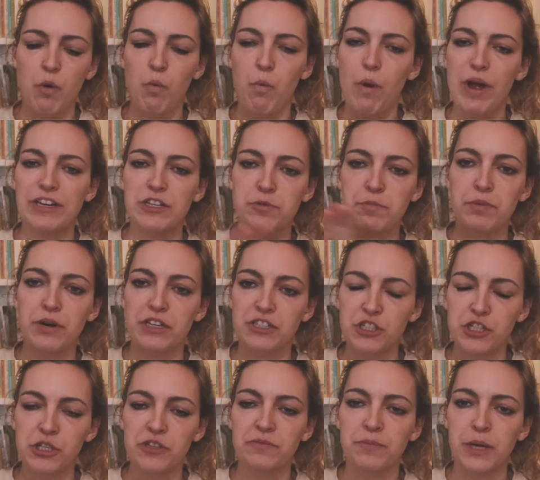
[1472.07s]
which
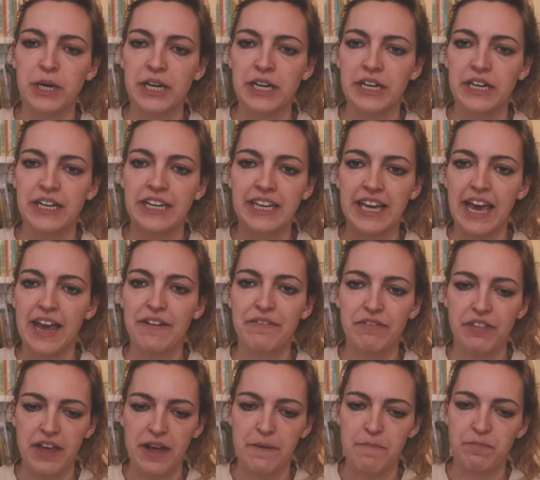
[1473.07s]
booktuber
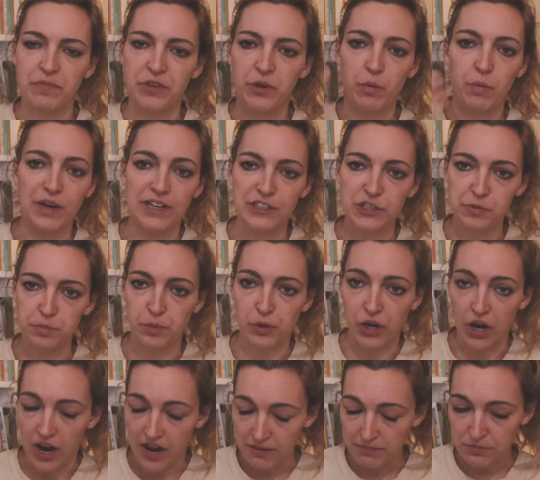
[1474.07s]
gave them which
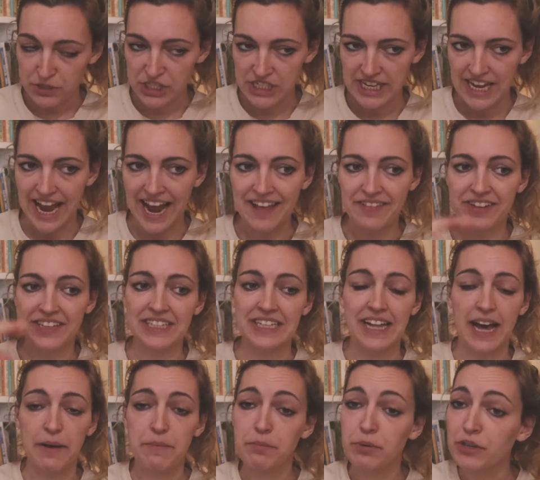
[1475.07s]
prompt, and then
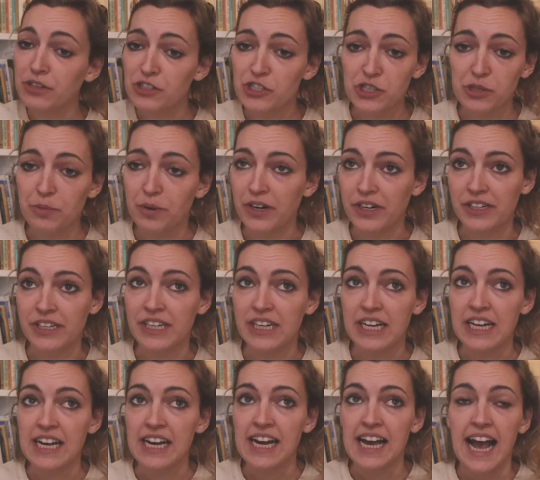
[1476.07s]
that booktuber
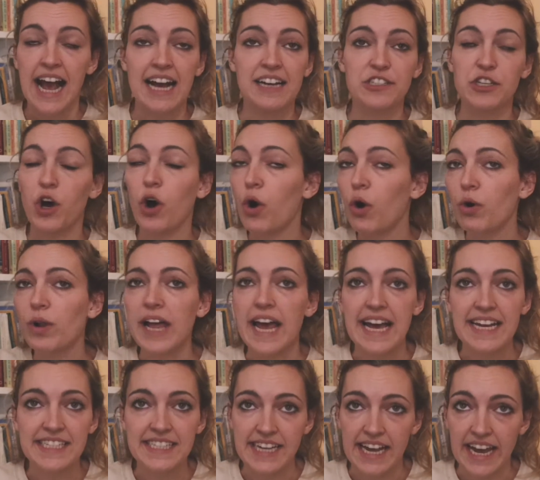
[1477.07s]
has a whole
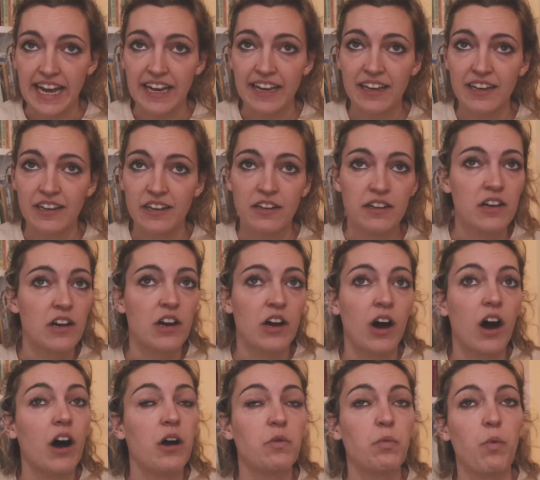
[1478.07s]
essay
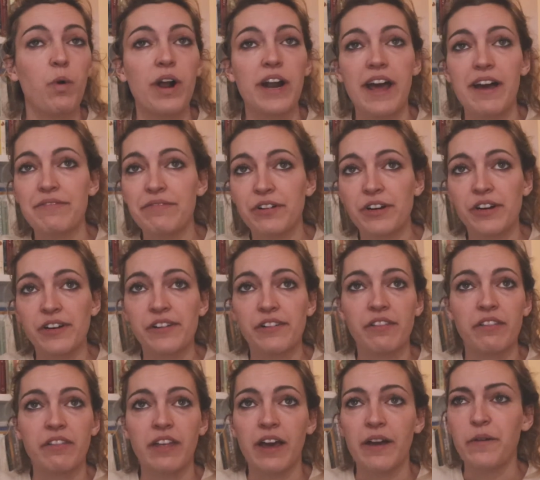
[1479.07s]
on
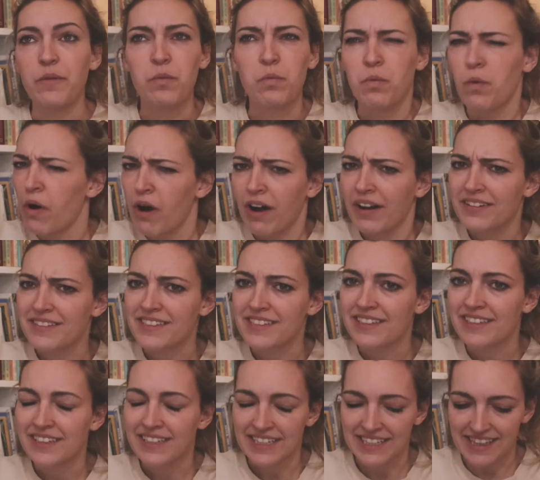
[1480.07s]
whatever they
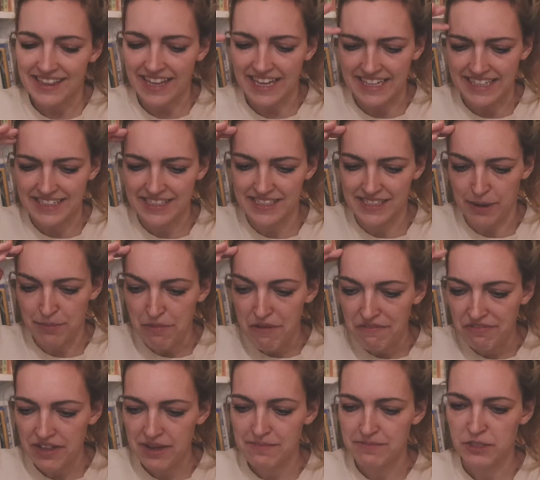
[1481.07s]
want. Like, some
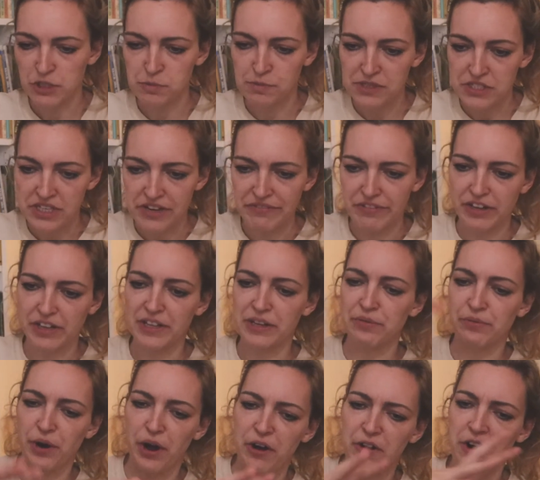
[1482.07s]
of them
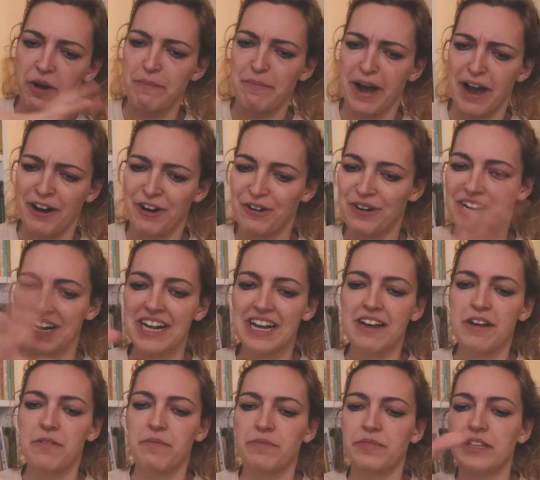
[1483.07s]
specifically wrote about
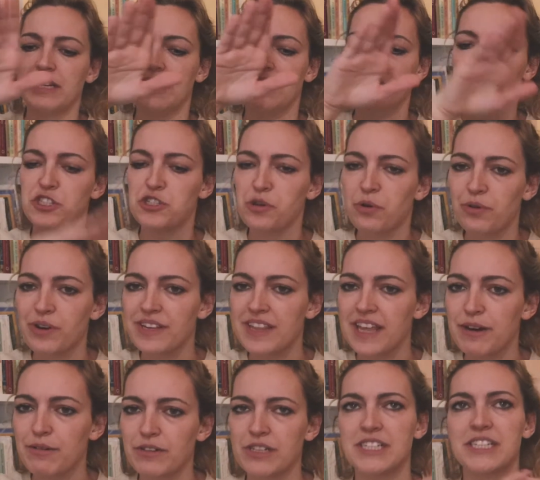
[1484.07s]
the story
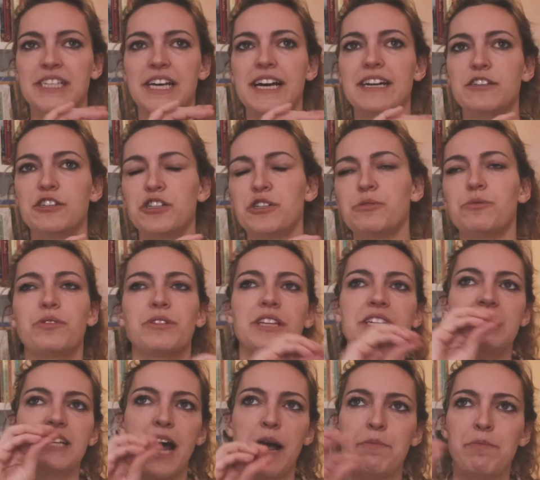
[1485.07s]
they were assigned to or
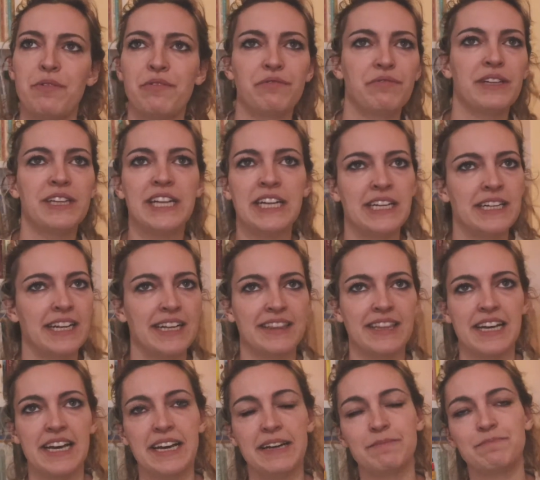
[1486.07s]
the type of villain that
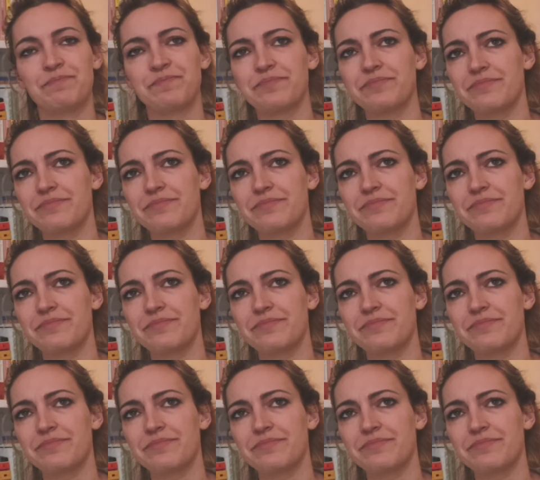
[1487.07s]
they